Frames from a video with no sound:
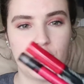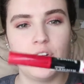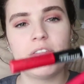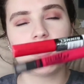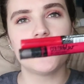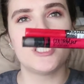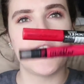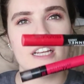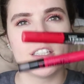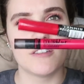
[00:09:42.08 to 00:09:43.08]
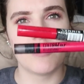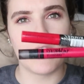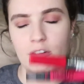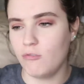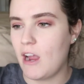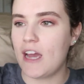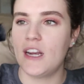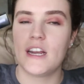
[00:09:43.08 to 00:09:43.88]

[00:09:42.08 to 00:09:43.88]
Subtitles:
two different shades of like red,